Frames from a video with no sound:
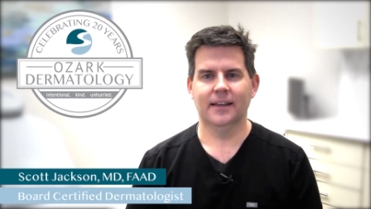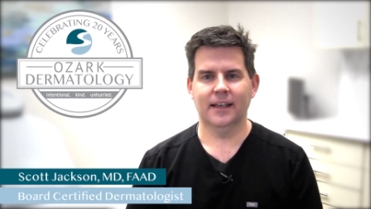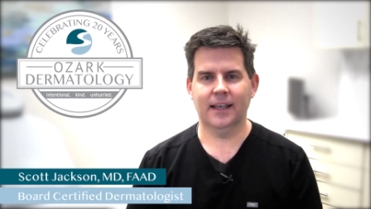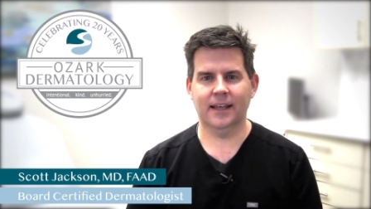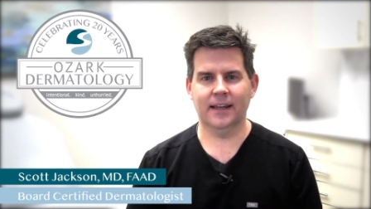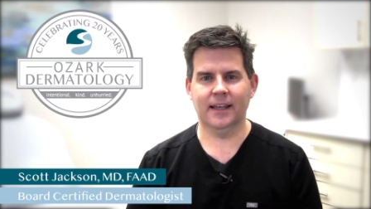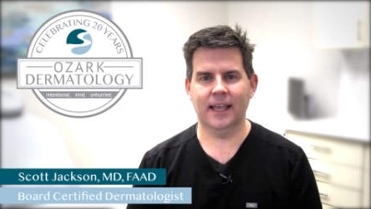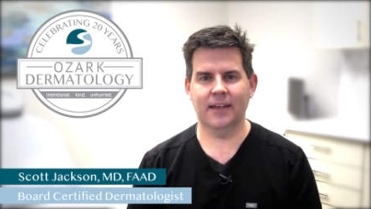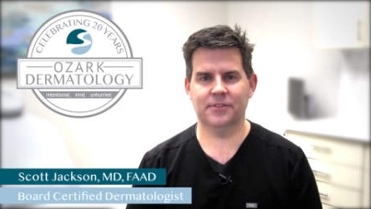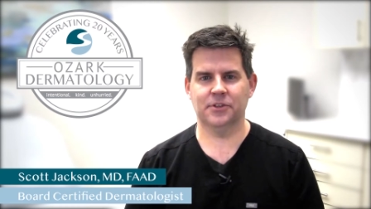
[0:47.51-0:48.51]
and
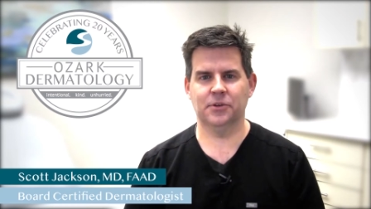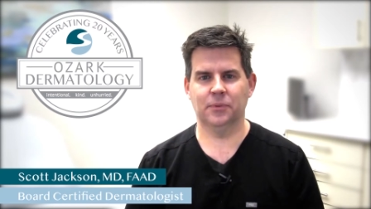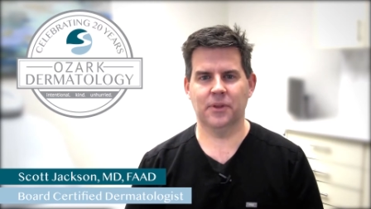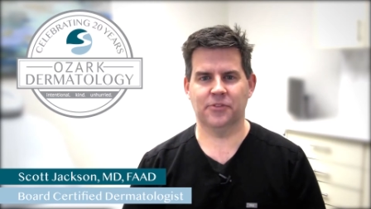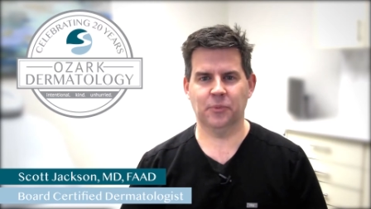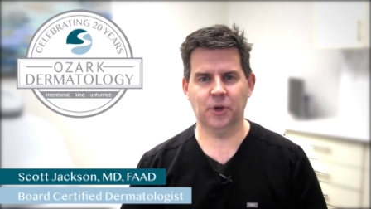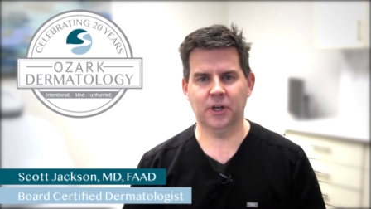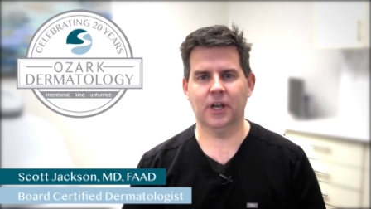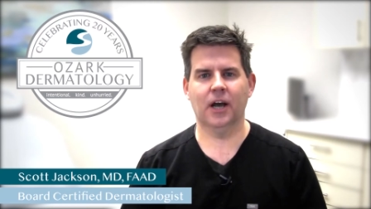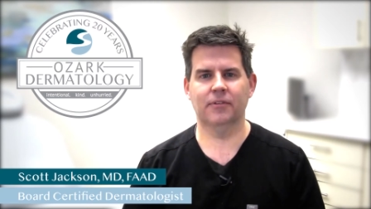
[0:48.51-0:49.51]
has you with some
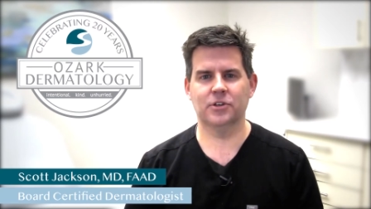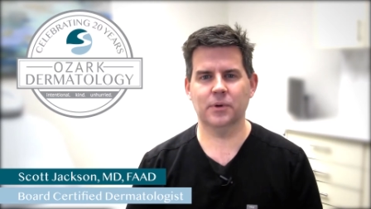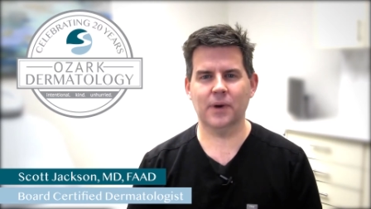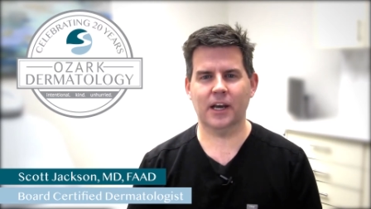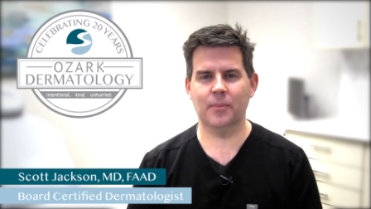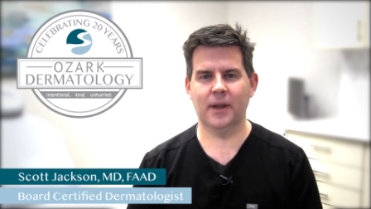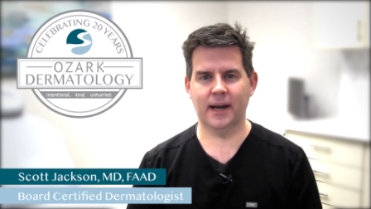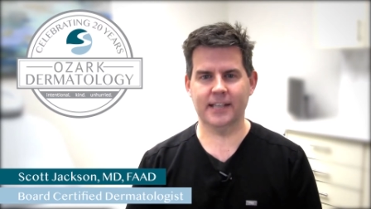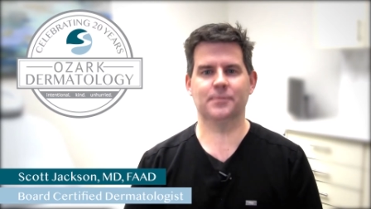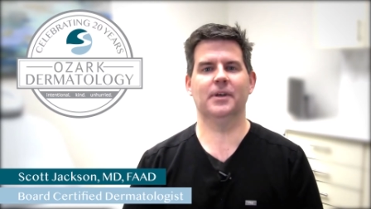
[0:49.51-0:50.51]
good coverage. We recommend
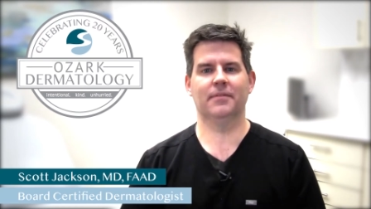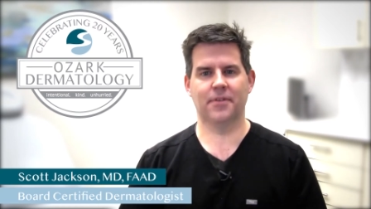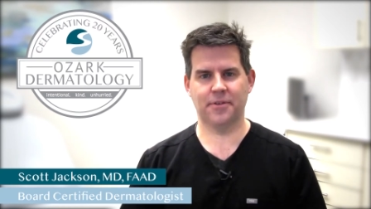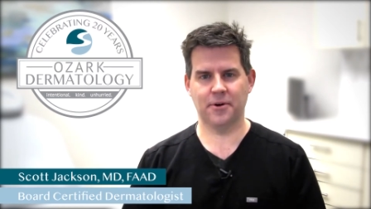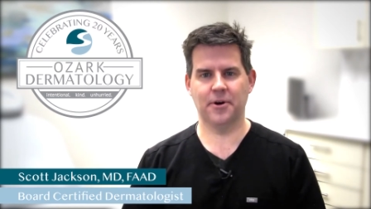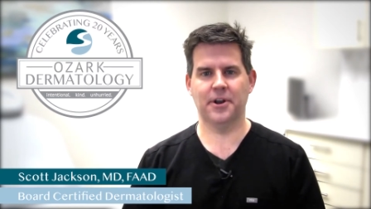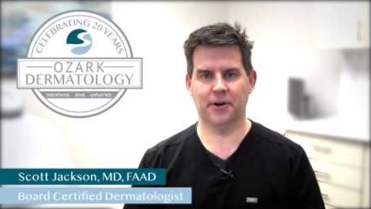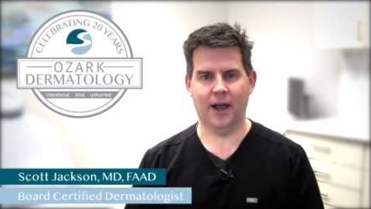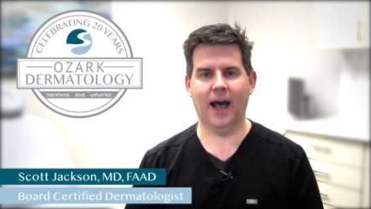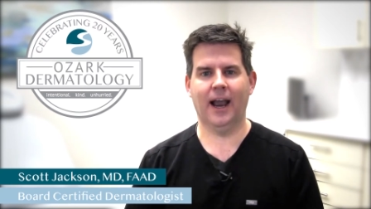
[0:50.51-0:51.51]
an SPF 30
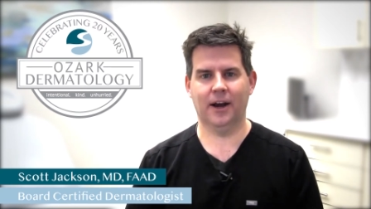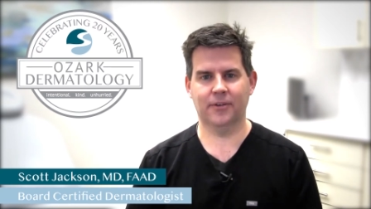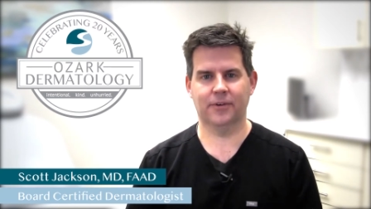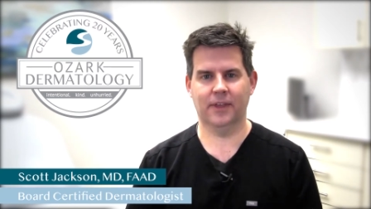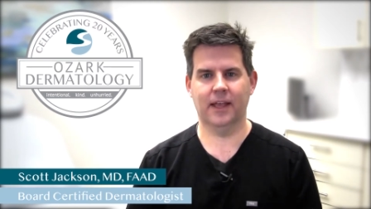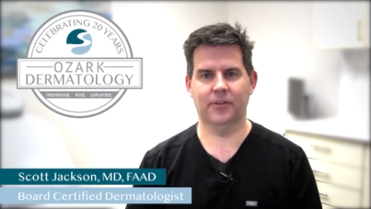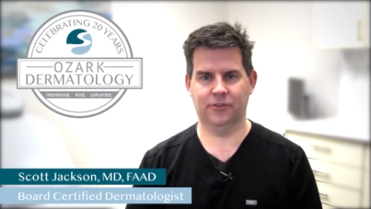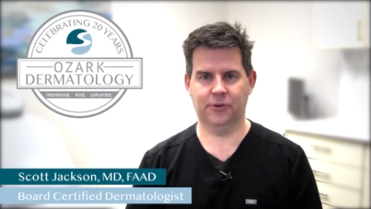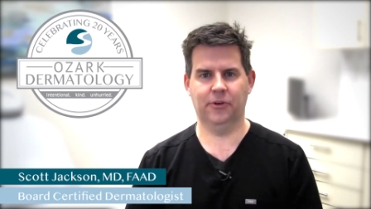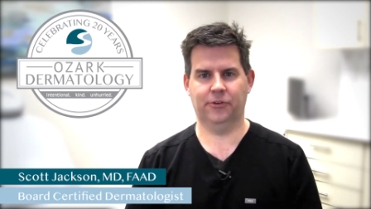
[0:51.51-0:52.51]
or higher for that
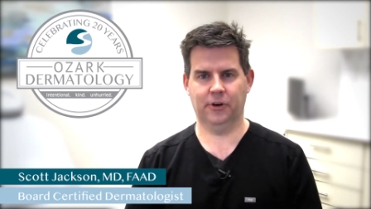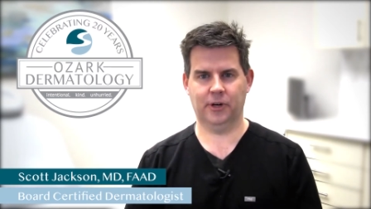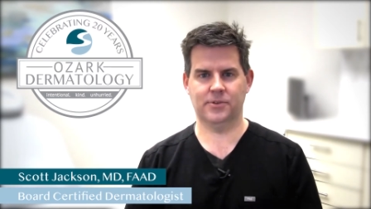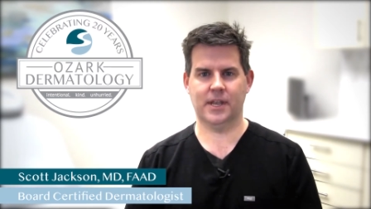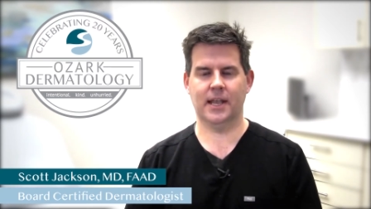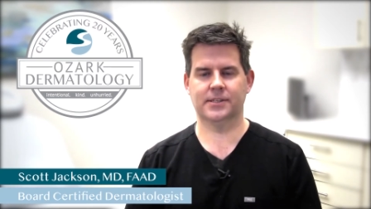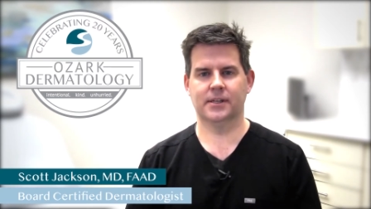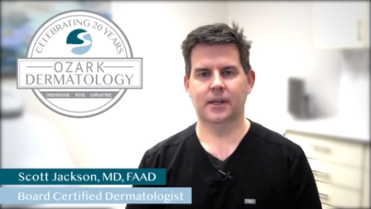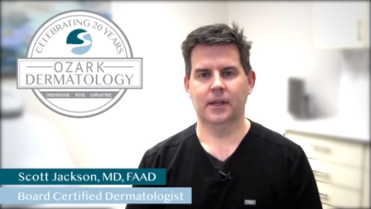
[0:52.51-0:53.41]
circumstance.